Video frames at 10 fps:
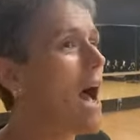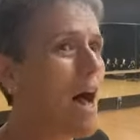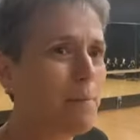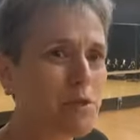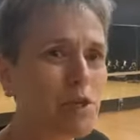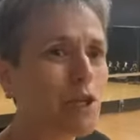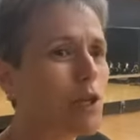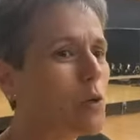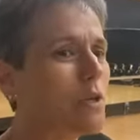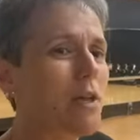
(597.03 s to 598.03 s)

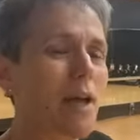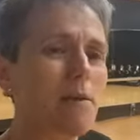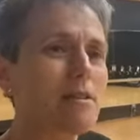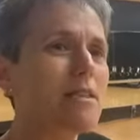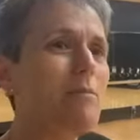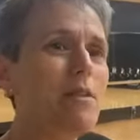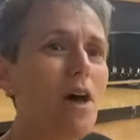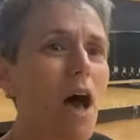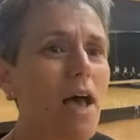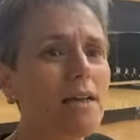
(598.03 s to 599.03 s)
Absolutely. I mean, some of
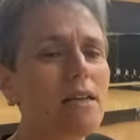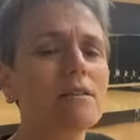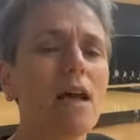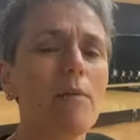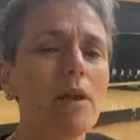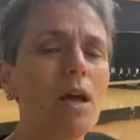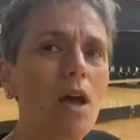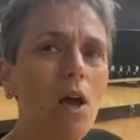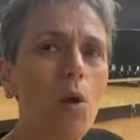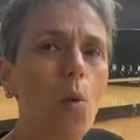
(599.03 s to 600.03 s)
the ideas, I mean,
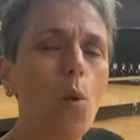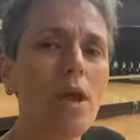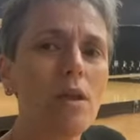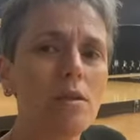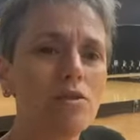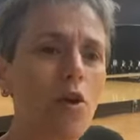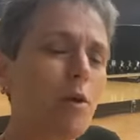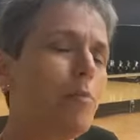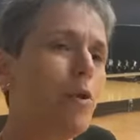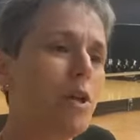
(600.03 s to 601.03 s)
we
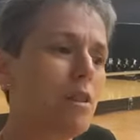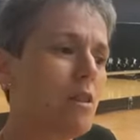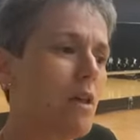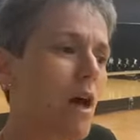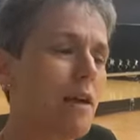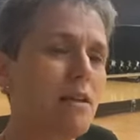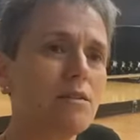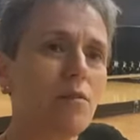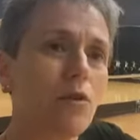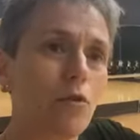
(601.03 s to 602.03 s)
started putting putting the
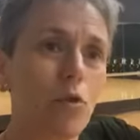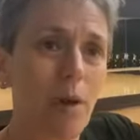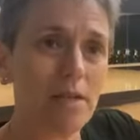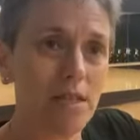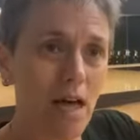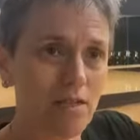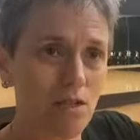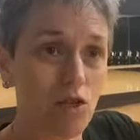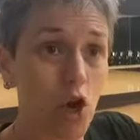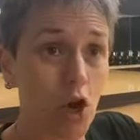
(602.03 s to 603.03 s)
ideas of the Group X classes